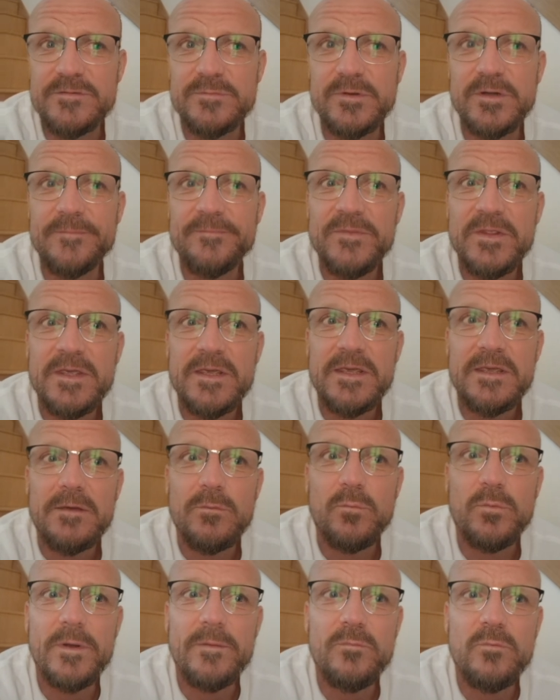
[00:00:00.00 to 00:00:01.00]
But
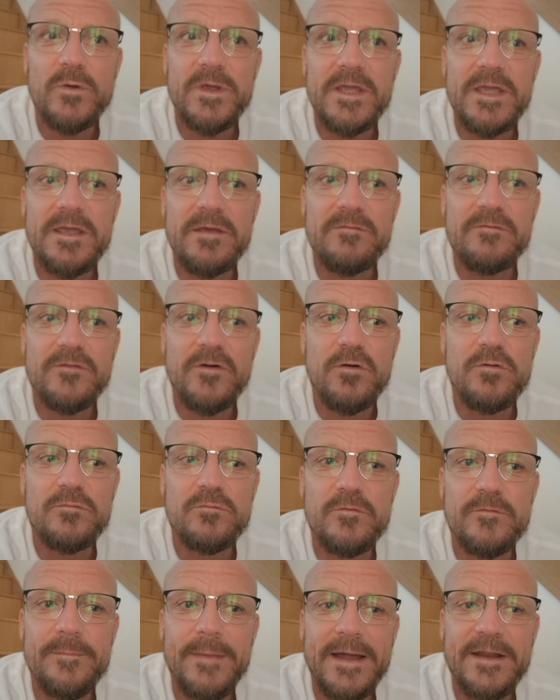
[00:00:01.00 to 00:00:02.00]
when we're involved
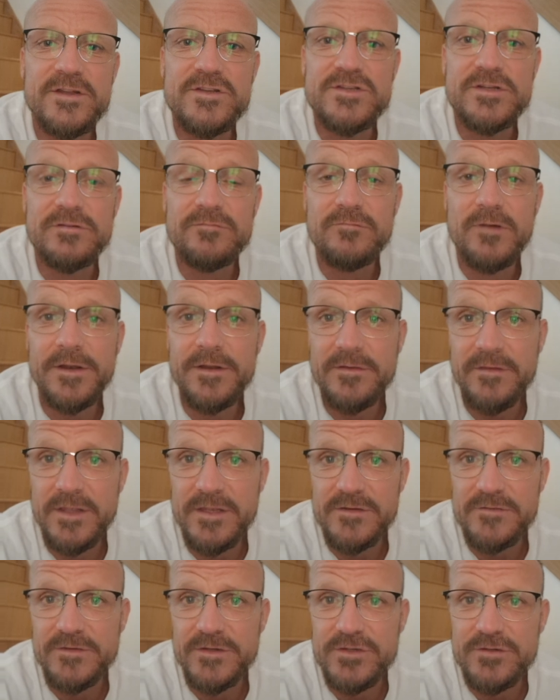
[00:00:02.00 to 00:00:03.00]
with managing and running
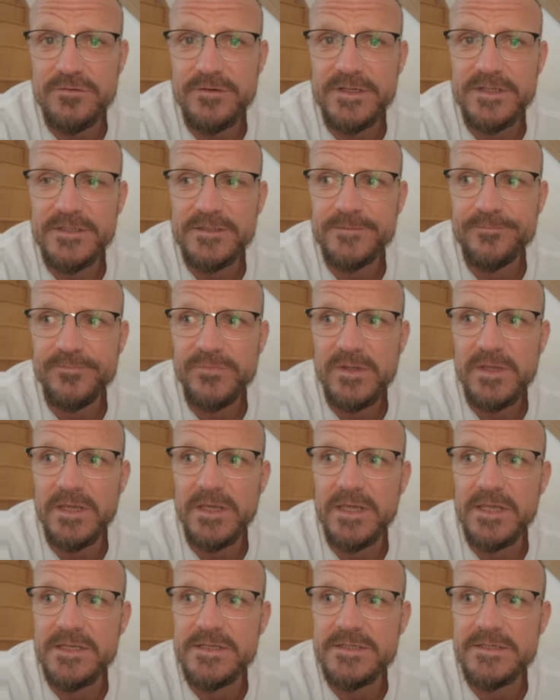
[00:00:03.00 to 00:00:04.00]
these fisheries,
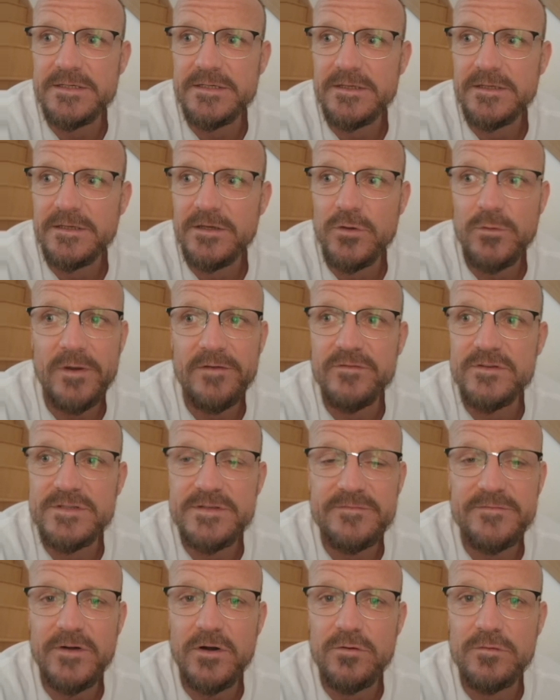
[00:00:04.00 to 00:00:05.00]
it is whoever's
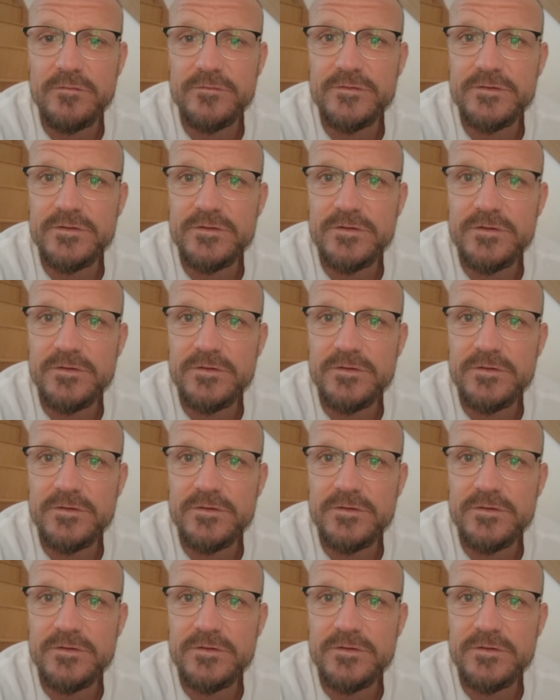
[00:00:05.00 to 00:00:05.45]
involved,